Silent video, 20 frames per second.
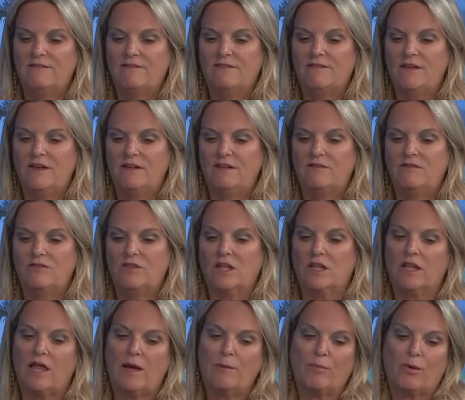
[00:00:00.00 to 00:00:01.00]
that the
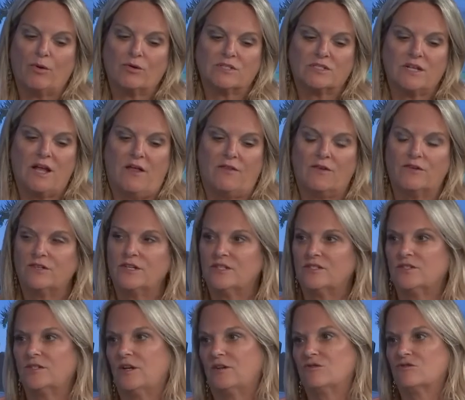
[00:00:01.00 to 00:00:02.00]
layperson out there
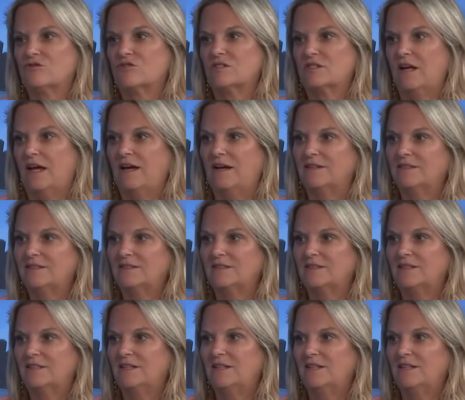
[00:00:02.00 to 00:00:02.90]
doesn't understand.